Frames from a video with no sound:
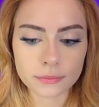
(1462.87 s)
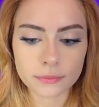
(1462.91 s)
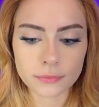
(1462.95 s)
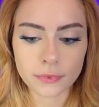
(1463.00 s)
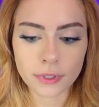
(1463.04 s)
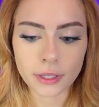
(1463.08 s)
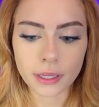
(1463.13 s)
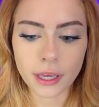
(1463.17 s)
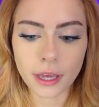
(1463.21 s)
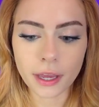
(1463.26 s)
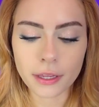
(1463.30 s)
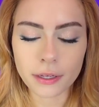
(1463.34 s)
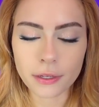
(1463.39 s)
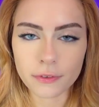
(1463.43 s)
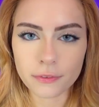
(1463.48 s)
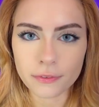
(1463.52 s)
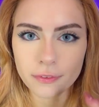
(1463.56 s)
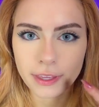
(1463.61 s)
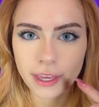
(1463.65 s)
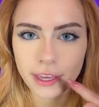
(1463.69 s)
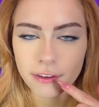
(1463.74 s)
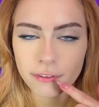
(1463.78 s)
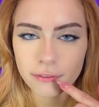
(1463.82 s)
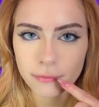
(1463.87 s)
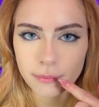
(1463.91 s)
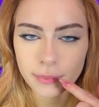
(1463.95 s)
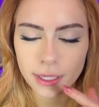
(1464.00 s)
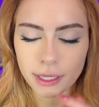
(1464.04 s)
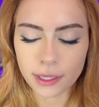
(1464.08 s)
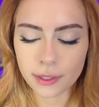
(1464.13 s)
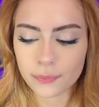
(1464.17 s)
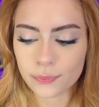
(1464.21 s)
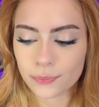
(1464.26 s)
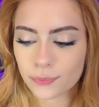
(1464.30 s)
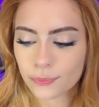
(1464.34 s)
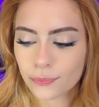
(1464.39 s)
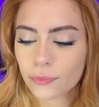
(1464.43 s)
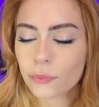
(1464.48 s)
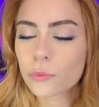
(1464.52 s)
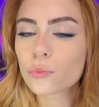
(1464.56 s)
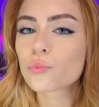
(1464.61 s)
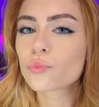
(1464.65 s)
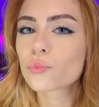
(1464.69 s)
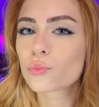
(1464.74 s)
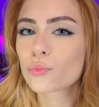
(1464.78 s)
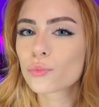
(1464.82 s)
it kind of gave me
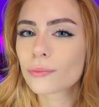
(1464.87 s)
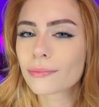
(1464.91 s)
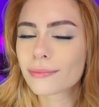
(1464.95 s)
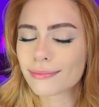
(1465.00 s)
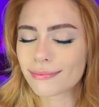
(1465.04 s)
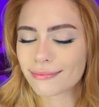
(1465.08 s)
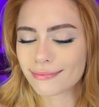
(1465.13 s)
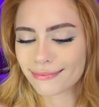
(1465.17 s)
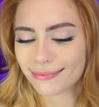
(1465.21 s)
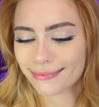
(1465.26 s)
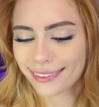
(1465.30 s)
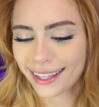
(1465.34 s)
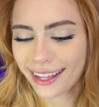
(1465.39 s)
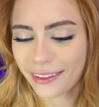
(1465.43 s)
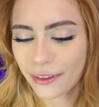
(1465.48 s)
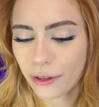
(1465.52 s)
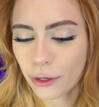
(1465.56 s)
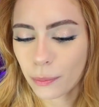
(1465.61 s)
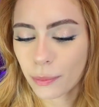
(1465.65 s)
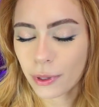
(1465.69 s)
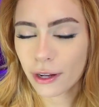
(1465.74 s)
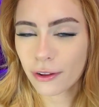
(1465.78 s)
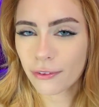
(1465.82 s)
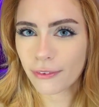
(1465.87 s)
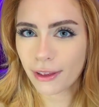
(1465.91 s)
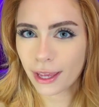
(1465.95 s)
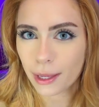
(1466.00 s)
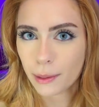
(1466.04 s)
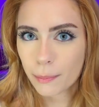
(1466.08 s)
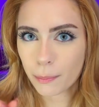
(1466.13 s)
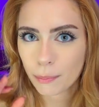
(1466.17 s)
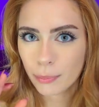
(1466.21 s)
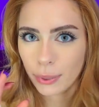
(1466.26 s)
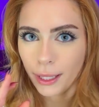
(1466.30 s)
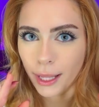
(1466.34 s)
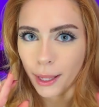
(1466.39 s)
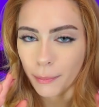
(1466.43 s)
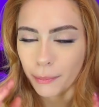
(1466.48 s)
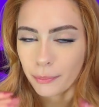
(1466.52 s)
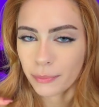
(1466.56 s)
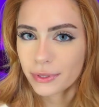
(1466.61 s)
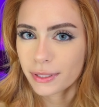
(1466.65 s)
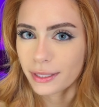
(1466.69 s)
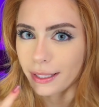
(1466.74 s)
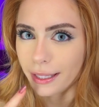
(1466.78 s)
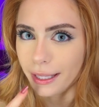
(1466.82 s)
a little bit of a
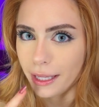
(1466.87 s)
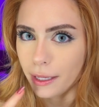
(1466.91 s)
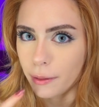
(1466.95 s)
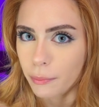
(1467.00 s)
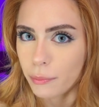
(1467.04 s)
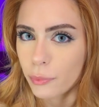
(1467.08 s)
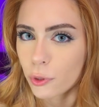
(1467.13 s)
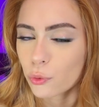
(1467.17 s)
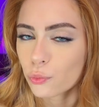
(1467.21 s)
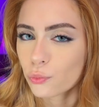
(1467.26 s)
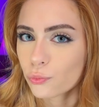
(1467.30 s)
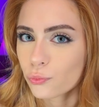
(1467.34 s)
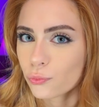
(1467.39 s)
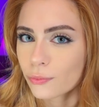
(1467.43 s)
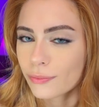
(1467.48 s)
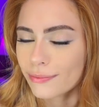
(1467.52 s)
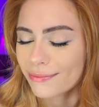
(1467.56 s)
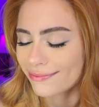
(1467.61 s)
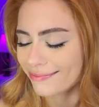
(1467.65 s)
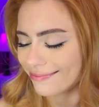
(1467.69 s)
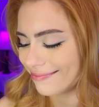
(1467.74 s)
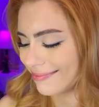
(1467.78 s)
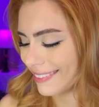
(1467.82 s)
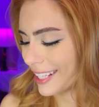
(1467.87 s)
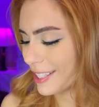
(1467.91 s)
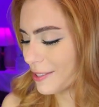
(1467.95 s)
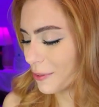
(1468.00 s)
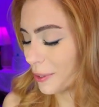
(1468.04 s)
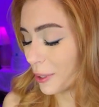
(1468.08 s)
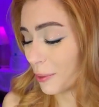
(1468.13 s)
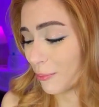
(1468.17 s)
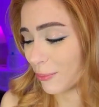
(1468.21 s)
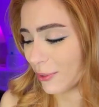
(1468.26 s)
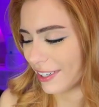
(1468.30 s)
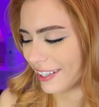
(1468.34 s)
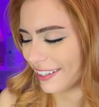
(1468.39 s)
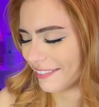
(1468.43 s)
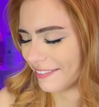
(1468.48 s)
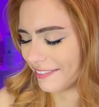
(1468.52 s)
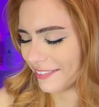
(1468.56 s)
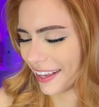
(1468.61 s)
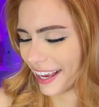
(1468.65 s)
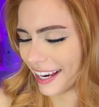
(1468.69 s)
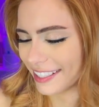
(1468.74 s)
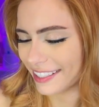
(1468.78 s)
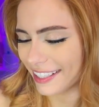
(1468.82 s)
plumped lip. It's really pretty.
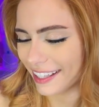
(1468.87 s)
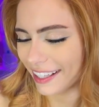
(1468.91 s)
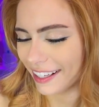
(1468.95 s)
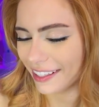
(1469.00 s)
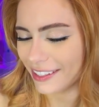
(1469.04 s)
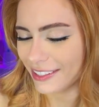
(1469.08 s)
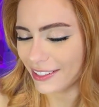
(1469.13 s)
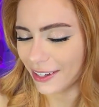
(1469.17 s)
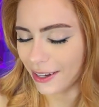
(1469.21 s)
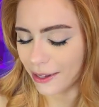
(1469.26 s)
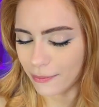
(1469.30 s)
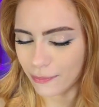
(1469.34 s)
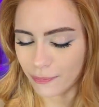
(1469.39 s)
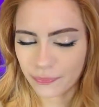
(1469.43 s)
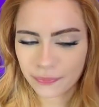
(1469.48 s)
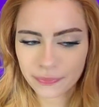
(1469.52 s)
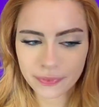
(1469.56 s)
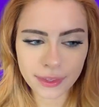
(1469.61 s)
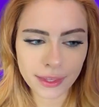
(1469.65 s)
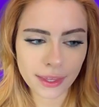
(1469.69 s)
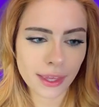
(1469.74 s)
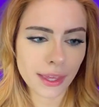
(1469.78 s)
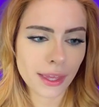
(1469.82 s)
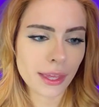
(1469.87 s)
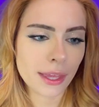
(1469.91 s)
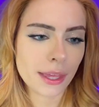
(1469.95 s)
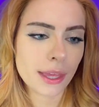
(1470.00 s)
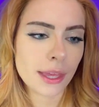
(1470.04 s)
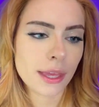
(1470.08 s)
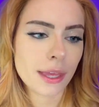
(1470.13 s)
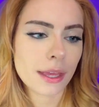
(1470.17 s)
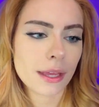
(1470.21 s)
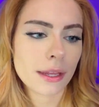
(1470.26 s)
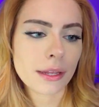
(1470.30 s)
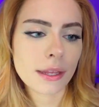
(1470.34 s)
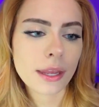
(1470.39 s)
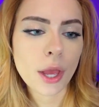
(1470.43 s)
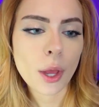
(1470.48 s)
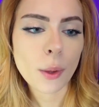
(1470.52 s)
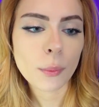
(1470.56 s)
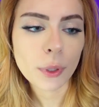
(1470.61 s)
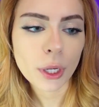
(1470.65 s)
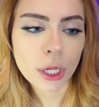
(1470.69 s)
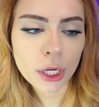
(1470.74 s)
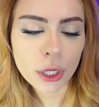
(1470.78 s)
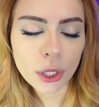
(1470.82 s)
I actually think it's good. Now I'm
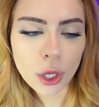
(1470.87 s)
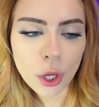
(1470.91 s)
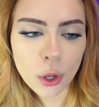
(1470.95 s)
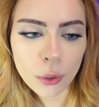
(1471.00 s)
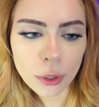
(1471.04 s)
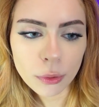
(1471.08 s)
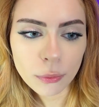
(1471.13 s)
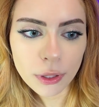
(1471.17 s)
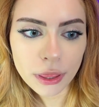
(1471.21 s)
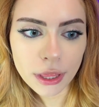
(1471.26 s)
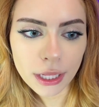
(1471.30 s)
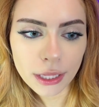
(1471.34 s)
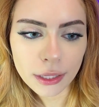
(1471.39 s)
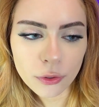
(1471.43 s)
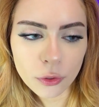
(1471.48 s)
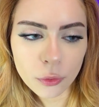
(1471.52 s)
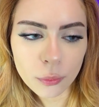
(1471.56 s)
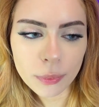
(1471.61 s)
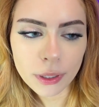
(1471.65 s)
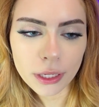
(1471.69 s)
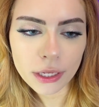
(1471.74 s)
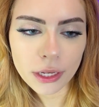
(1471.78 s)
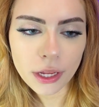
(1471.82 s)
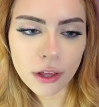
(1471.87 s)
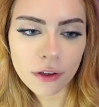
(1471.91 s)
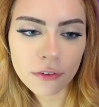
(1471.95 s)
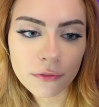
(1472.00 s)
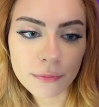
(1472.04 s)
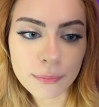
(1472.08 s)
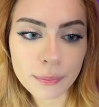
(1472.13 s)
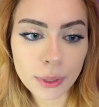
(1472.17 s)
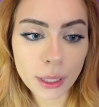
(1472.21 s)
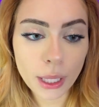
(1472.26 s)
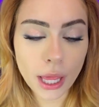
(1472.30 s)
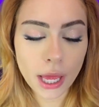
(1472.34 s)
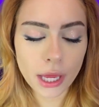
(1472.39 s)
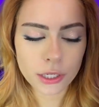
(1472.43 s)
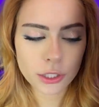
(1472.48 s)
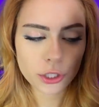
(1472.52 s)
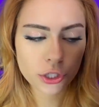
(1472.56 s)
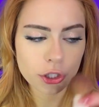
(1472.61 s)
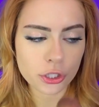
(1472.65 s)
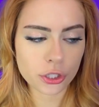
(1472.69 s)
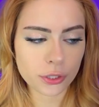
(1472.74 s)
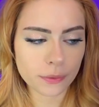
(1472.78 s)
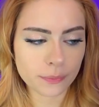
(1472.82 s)
gonna go in with a little bit of
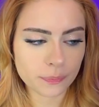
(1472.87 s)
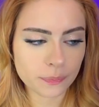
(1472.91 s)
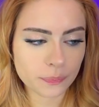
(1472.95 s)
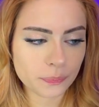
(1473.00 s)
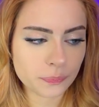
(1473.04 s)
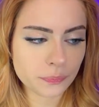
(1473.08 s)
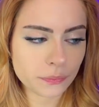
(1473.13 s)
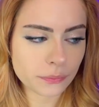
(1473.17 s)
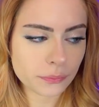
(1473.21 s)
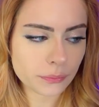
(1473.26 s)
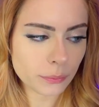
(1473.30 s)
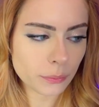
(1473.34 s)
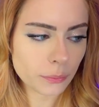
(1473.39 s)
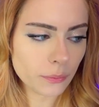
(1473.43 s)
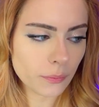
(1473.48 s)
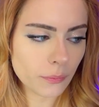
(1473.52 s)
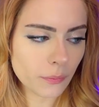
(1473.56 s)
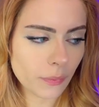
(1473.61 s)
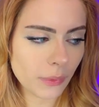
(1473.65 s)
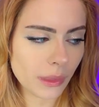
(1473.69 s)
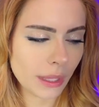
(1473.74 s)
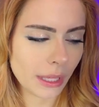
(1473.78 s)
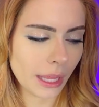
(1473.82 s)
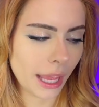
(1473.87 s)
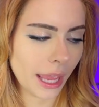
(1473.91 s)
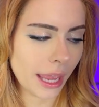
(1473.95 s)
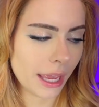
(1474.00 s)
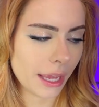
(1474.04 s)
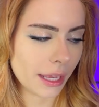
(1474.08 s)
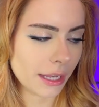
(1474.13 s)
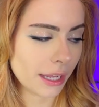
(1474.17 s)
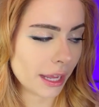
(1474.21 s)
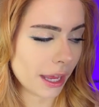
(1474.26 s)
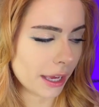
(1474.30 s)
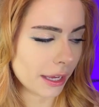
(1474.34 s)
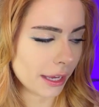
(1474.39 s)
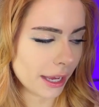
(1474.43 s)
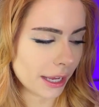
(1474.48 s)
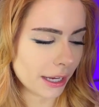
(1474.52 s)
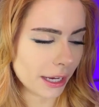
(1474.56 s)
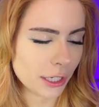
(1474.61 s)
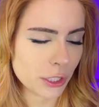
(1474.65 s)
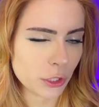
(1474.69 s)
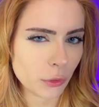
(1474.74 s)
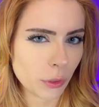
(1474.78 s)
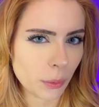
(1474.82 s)
blush. And again,
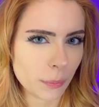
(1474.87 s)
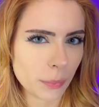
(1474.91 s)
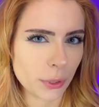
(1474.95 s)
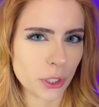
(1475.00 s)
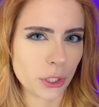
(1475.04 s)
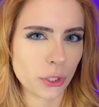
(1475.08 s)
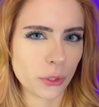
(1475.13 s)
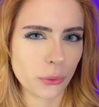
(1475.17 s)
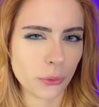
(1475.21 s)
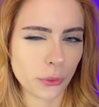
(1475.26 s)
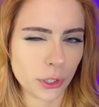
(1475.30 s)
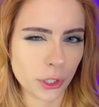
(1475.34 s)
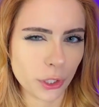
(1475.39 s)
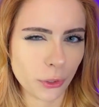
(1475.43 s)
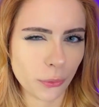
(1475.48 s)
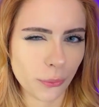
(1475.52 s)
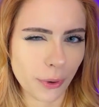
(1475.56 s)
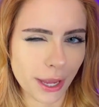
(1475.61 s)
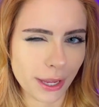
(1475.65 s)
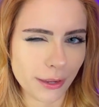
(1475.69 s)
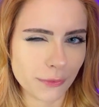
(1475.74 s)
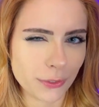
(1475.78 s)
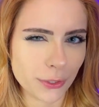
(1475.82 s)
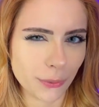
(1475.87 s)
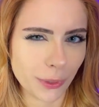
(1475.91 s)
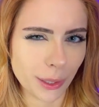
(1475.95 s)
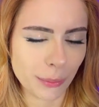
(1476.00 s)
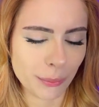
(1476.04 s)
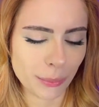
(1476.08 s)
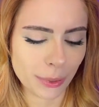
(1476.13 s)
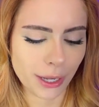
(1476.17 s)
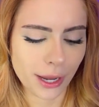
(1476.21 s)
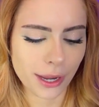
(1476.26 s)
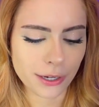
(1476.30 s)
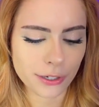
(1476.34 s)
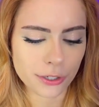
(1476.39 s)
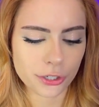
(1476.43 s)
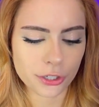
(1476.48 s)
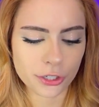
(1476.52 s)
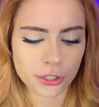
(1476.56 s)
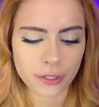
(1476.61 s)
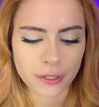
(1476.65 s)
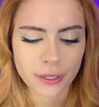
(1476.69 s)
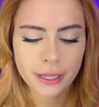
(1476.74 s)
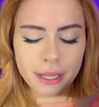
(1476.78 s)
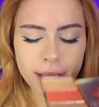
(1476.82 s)
I do a peculiar way of doing
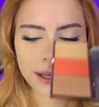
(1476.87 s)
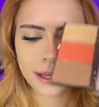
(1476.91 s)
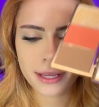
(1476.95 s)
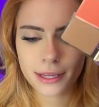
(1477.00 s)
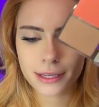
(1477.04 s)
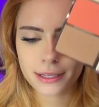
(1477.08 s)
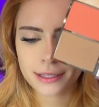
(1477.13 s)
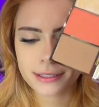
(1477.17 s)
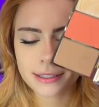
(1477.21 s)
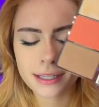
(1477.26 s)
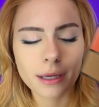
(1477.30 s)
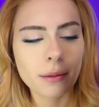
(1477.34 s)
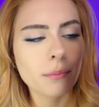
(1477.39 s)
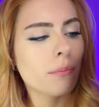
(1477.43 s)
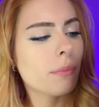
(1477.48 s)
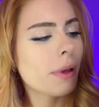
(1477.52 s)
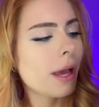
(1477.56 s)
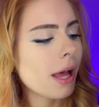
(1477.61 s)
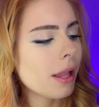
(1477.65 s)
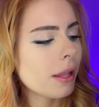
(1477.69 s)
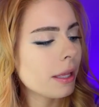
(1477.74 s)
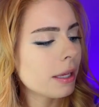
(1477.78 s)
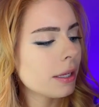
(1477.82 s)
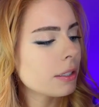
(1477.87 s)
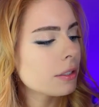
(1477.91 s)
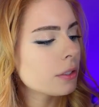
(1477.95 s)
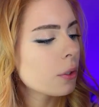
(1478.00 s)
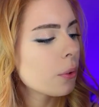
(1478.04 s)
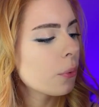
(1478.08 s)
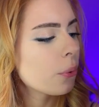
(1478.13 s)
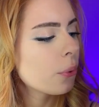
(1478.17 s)
blush. Same palette.